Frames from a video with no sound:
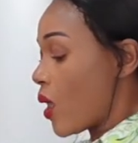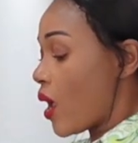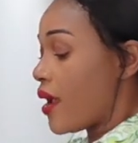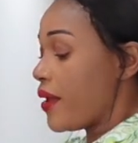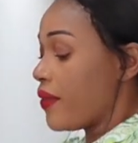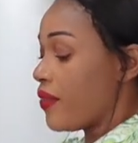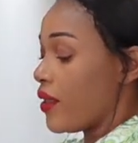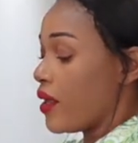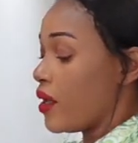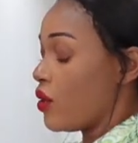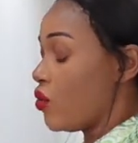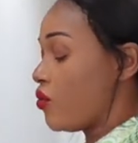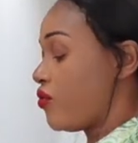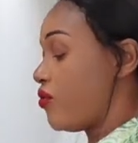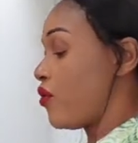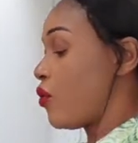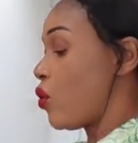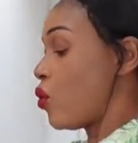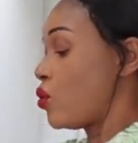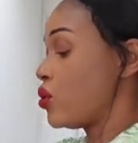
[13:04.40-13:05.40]
and then
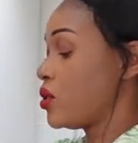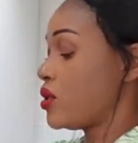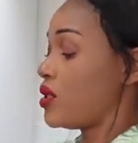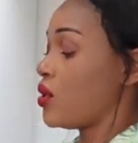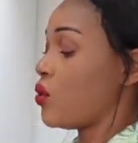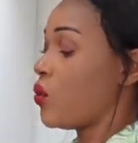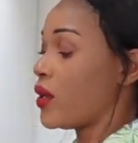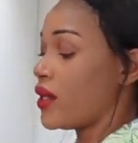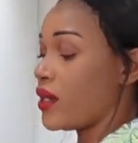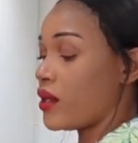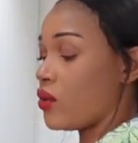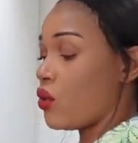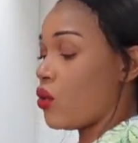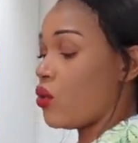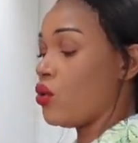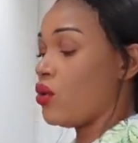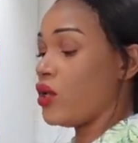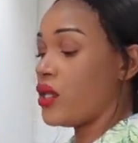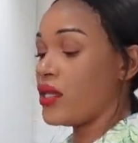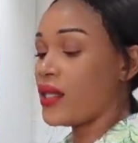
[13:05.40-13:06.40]
of course the one and
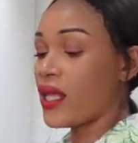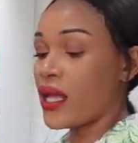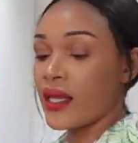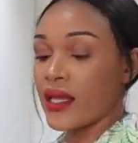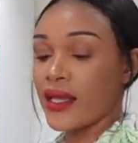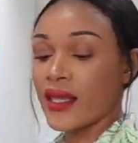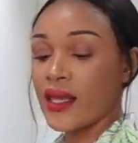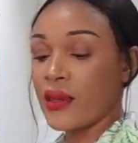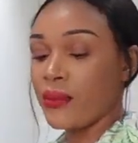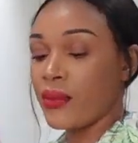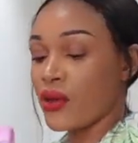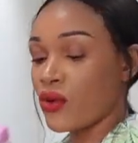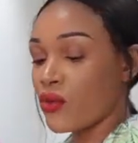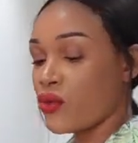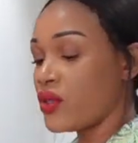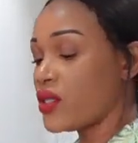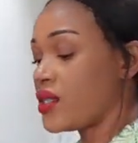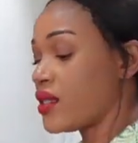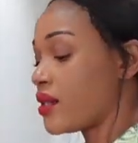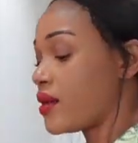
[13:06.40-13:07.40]
only that they keep
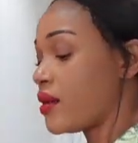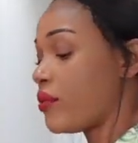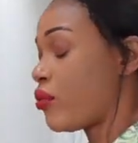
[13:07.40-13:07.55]
increasing the